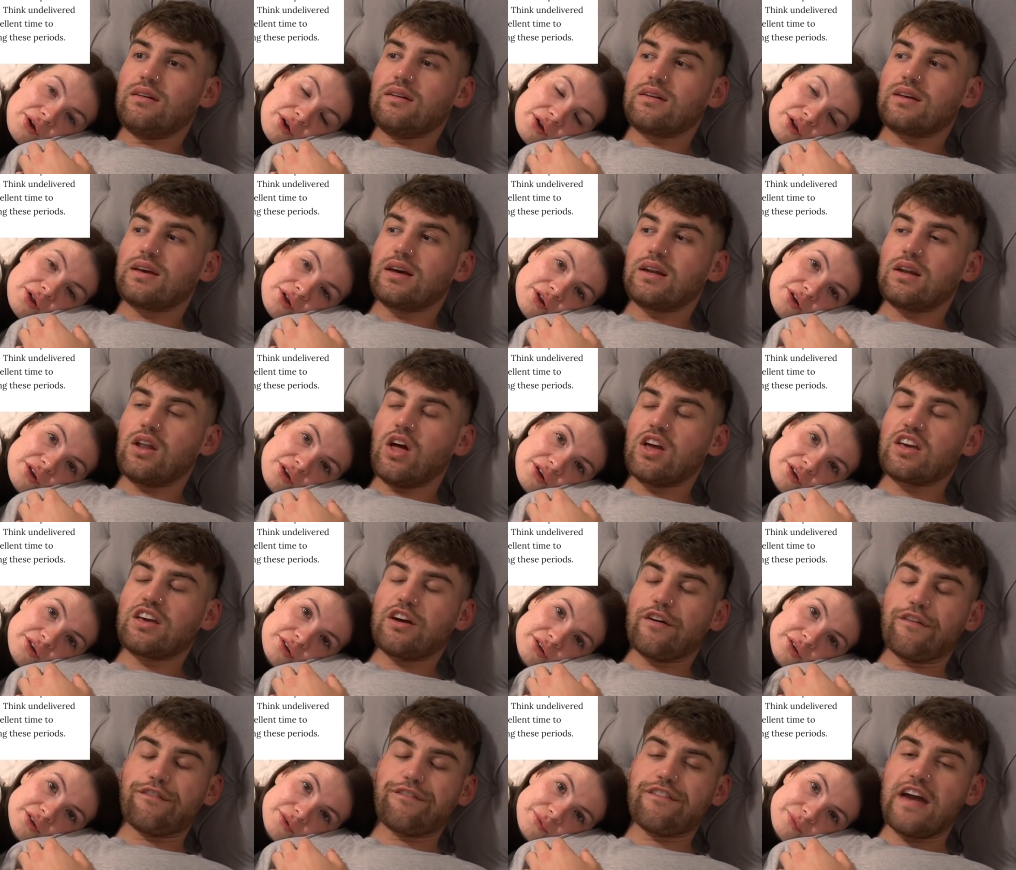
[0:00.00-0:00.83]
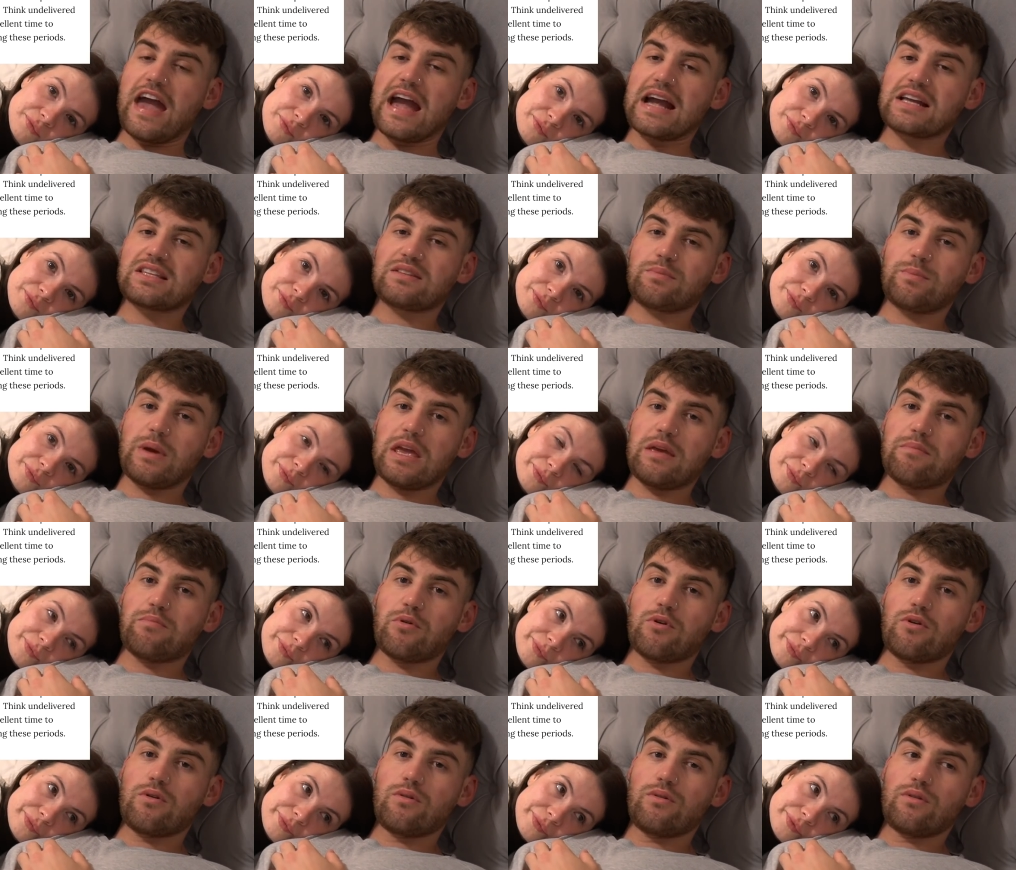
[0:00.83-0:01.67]
Speaker 1: can like affect
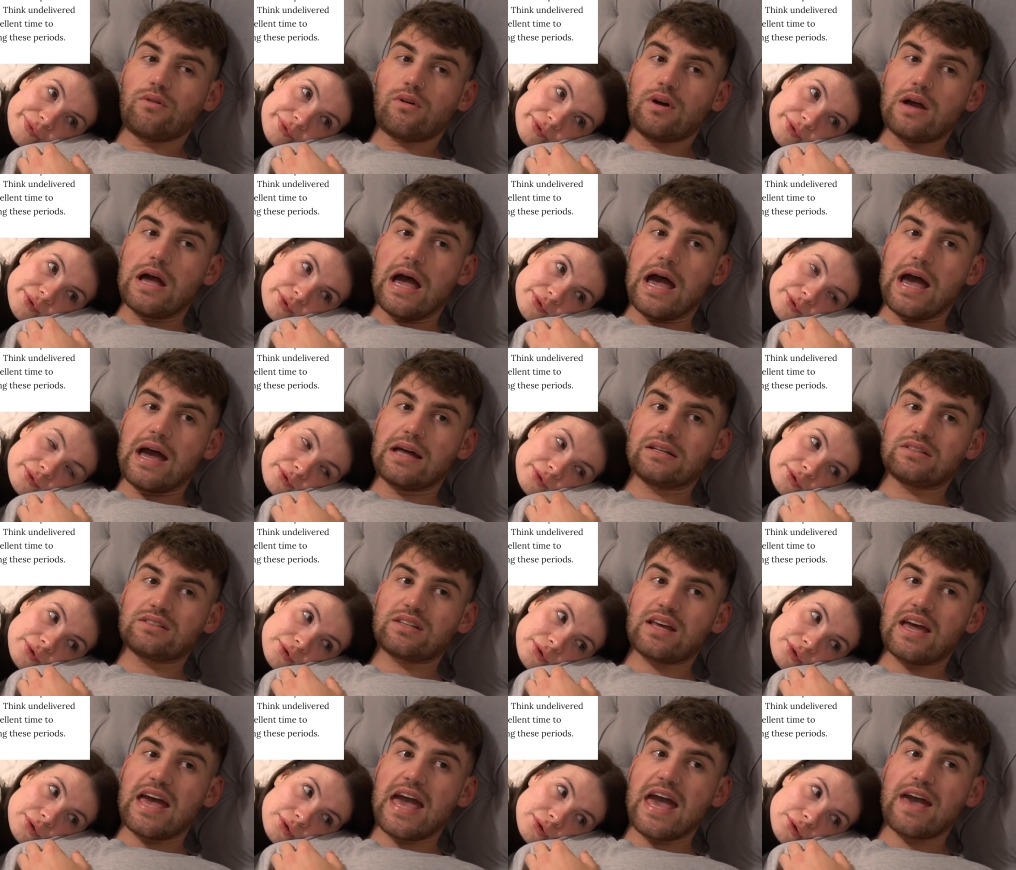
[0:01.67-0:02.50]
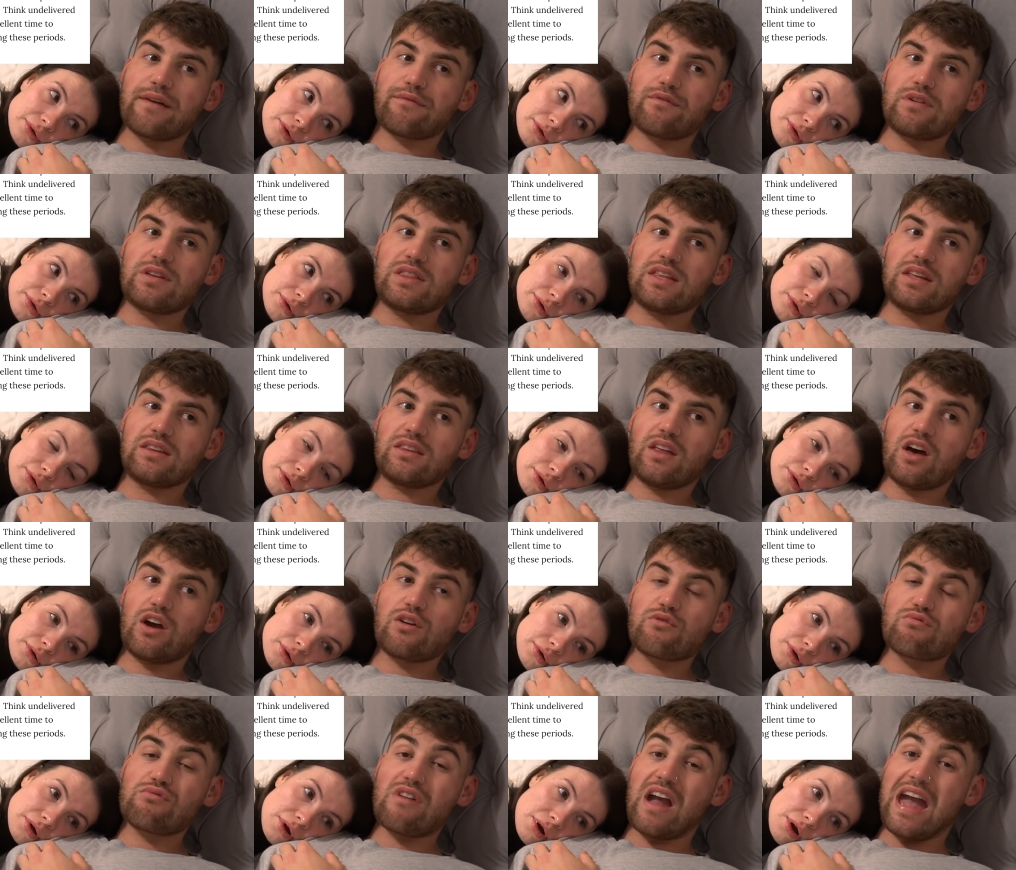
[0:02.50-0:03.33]
people and everything that
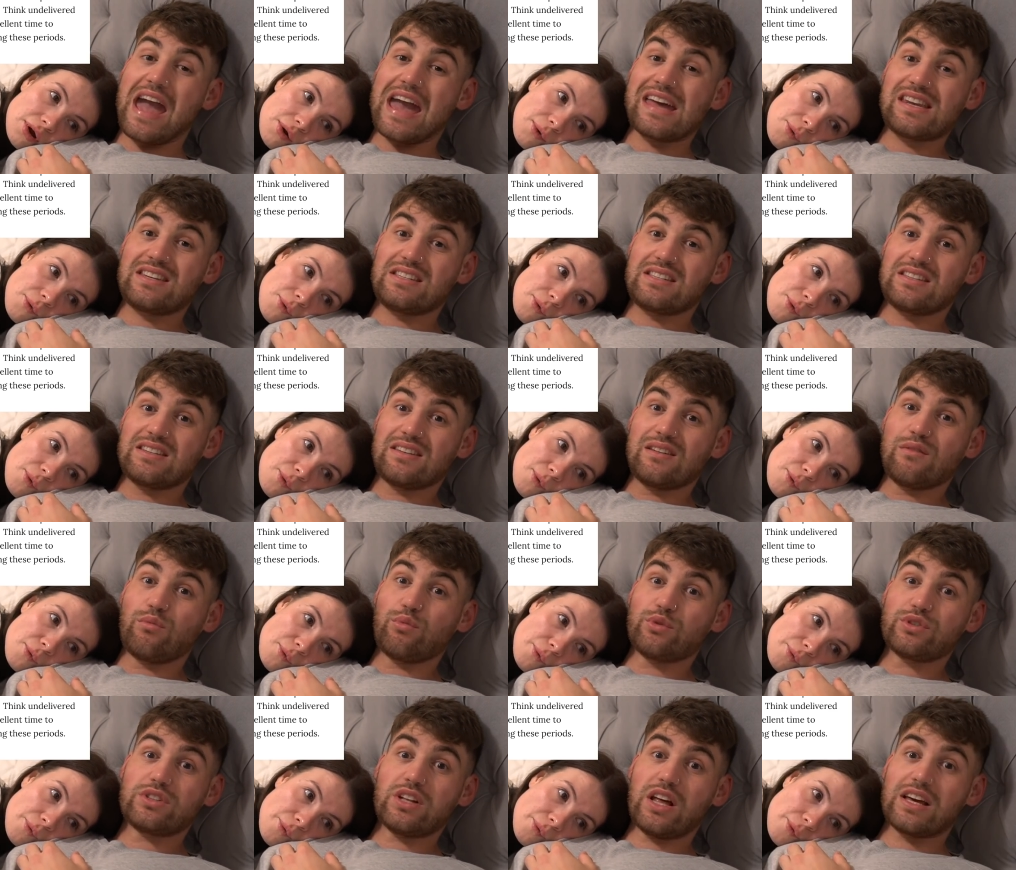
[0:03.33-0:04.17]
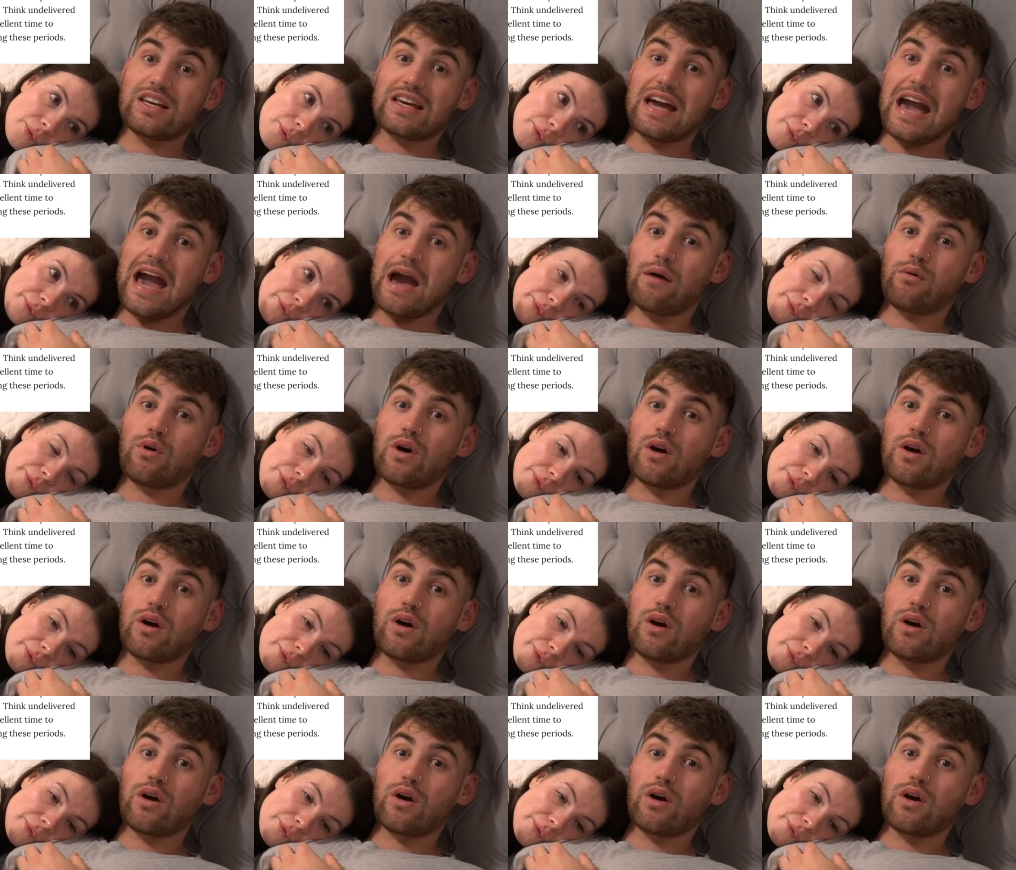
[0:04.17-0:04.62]
I read was like how